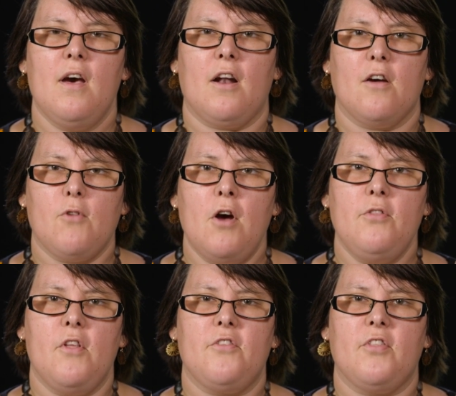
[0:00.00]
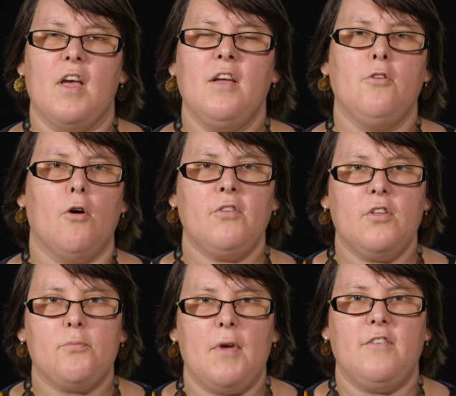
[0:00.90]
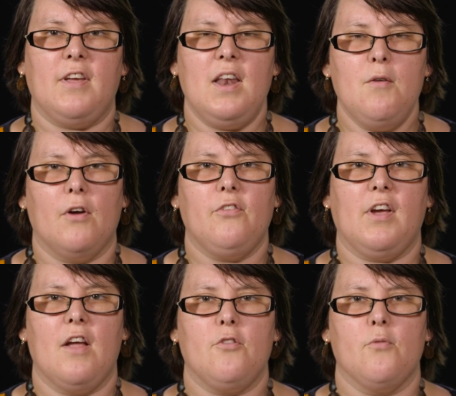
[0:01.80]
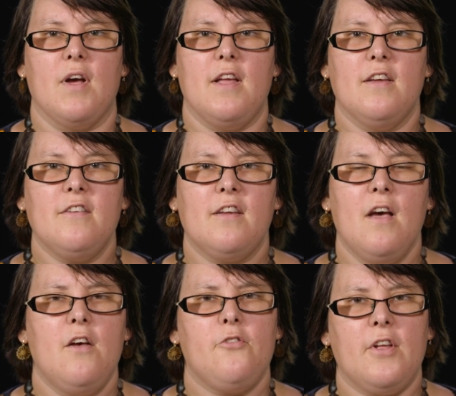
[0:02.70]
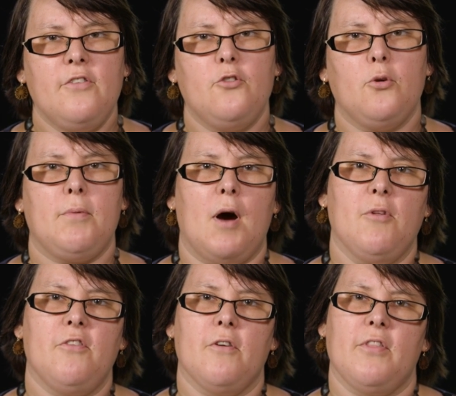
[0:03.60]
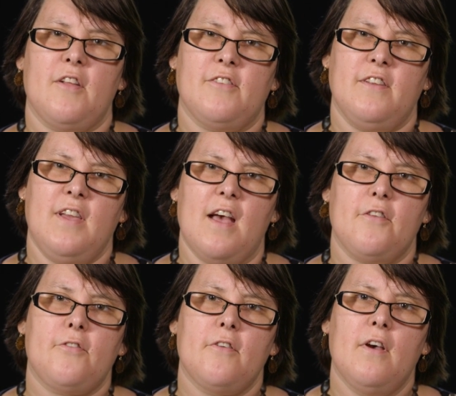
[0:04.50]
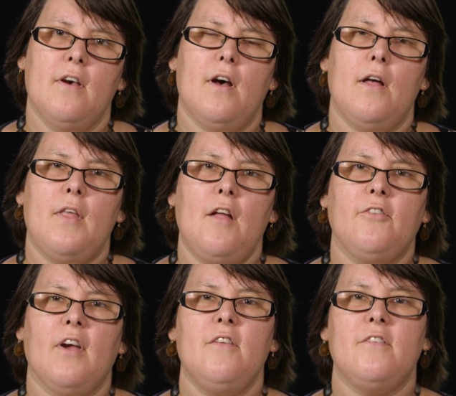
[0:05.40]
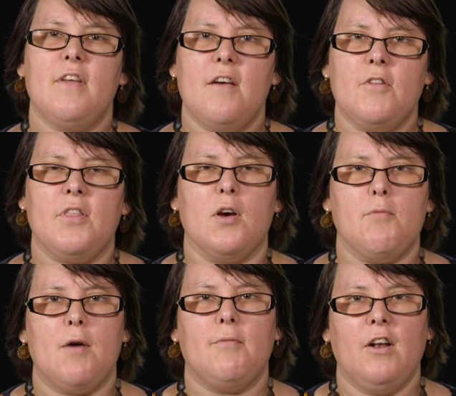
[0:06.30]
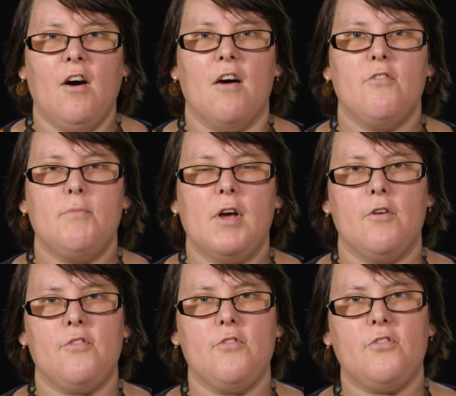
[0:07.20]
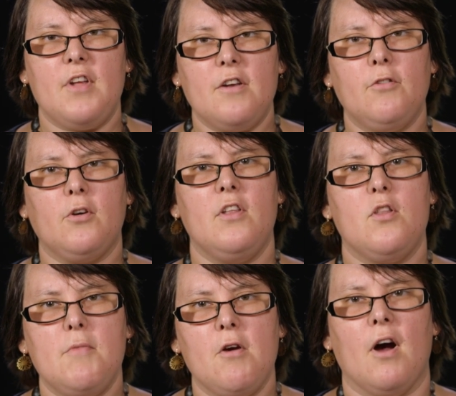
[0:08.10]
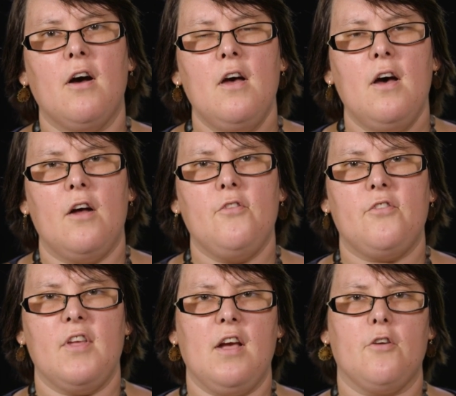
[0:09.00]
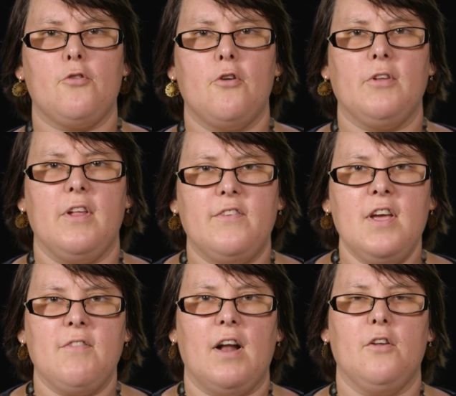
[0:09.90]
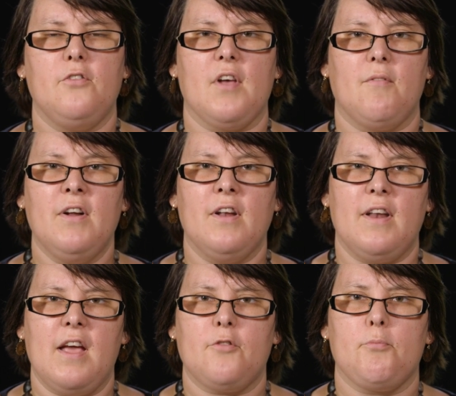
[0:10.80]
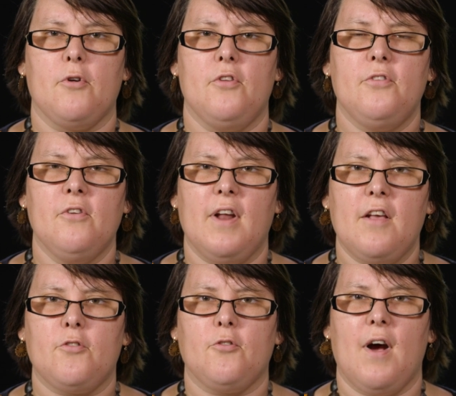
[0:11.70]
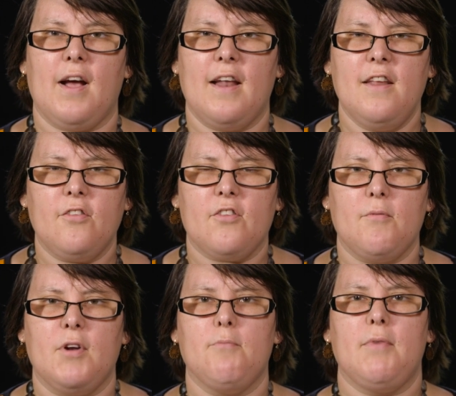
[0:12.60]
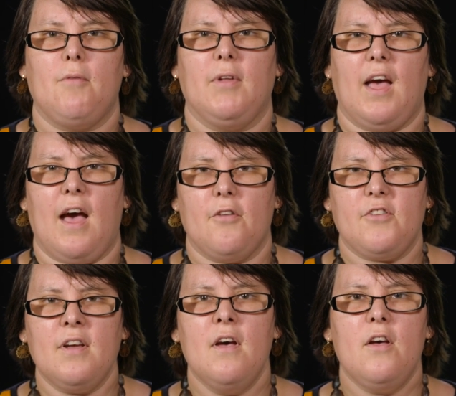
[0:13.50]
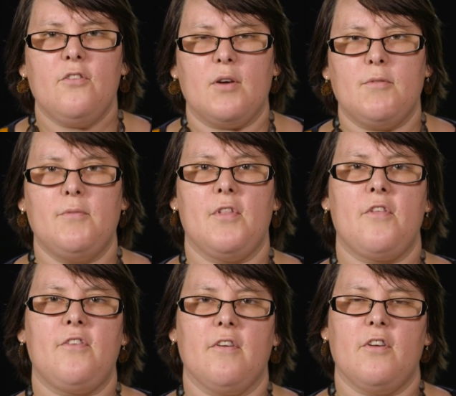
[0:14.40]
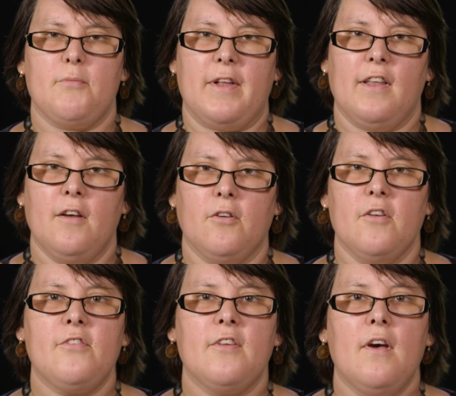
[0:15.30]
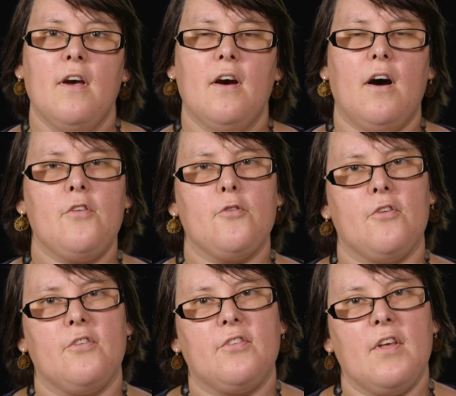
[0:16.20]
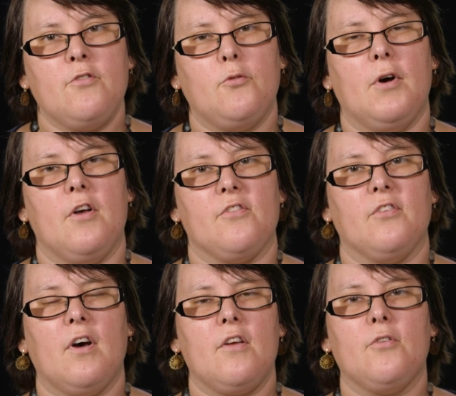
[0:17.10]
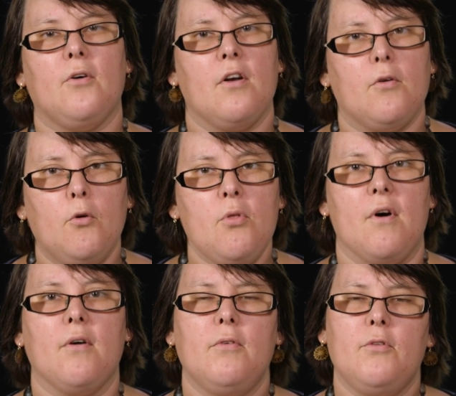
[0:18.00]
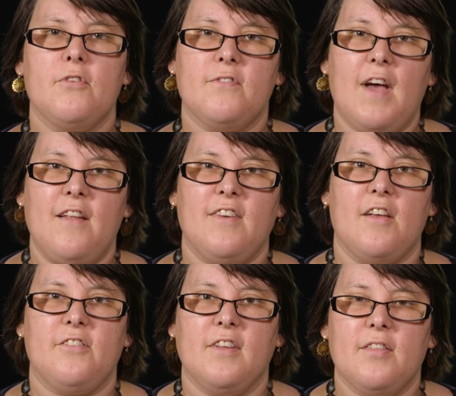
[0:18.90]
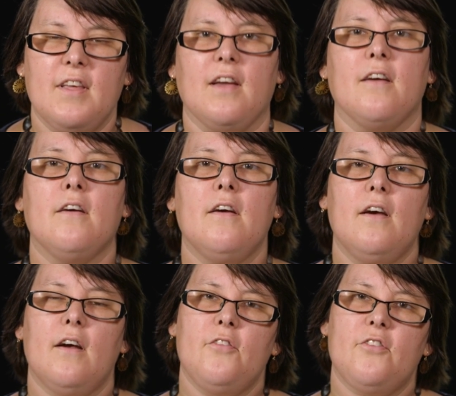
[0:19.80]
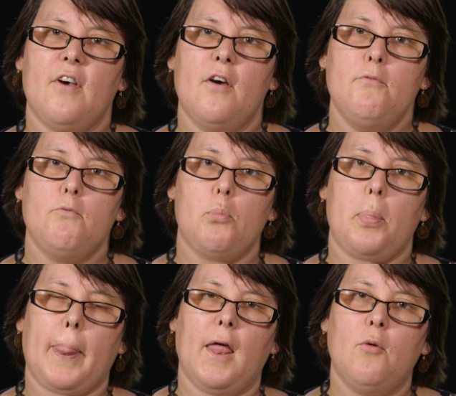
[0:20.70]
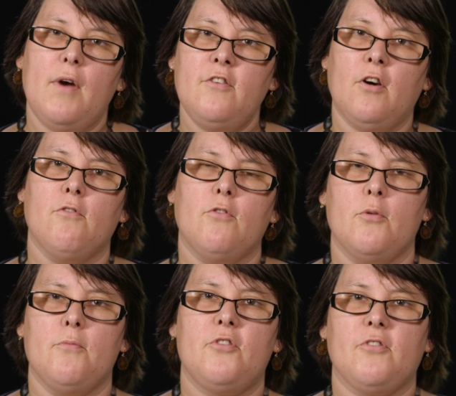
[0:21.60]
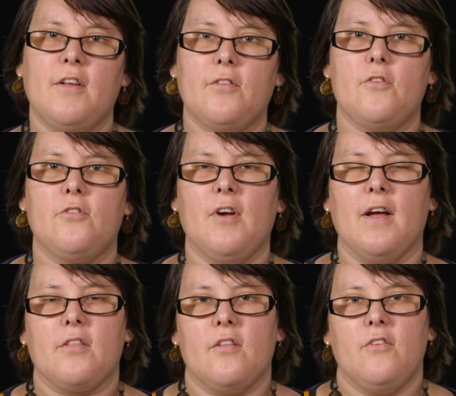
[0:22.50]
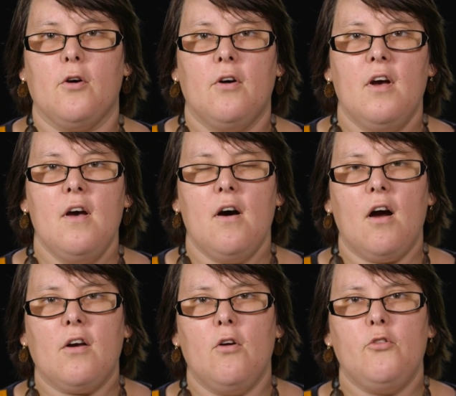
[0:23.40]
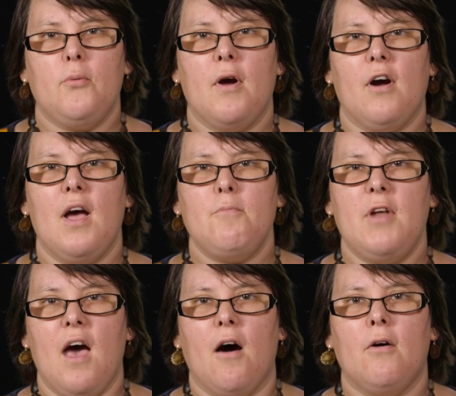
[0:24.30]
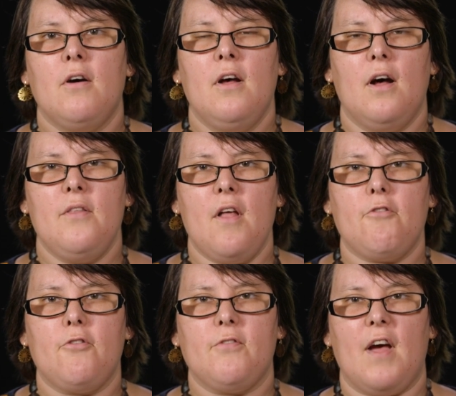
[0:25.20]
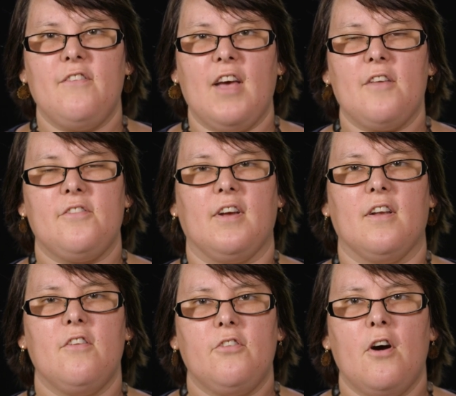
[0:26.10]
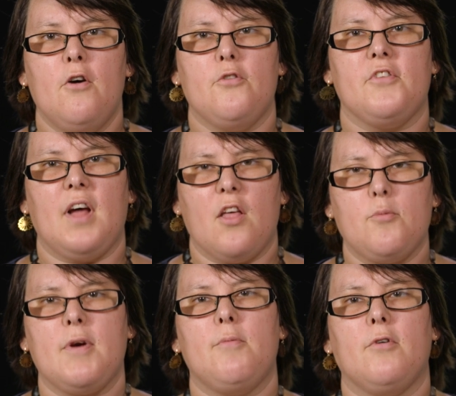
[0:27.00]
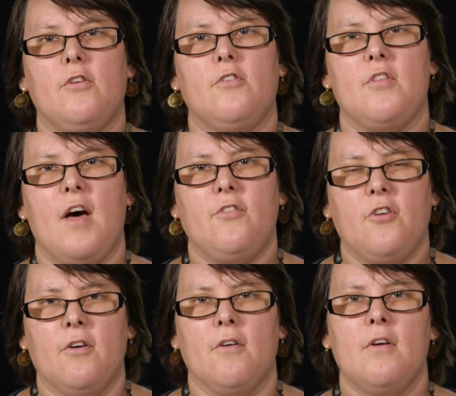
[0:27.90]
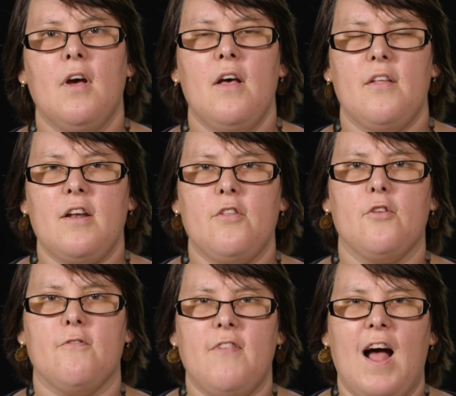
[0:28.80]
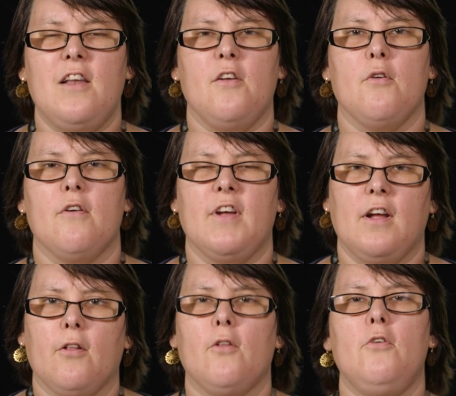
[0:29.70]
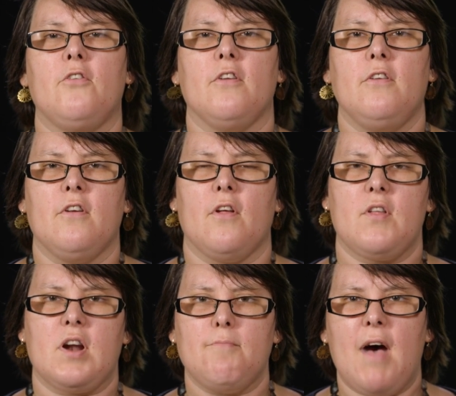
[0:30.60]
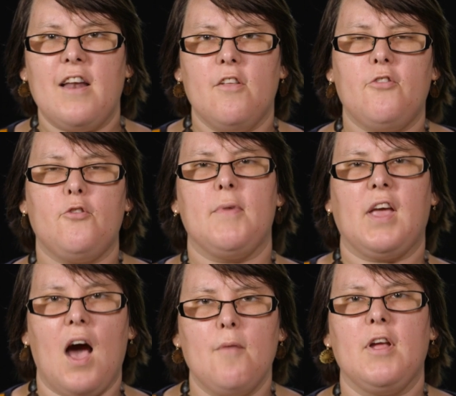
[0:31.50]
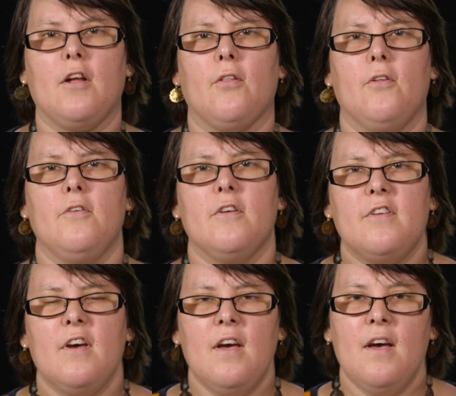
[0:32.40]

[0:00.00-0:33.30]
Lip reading: And I wrote this thing, not expecting anyone to get to read it, sent it to a publisher and they said yes. And that changed everything about my life, because instead of looking in the mirror and seeing a socially devalued someone, an ex-prisoner, an ex-drug addict, someone in public housing, someone with a serious mental illness, I saw a successful person. I saw an author, which is a fantastic thing. And so I went on from strength to strength until I got to where I am now. And that's just fantastic, and it shows that other people can do that too. That is the value of inclusion, you know, that I managed to become included.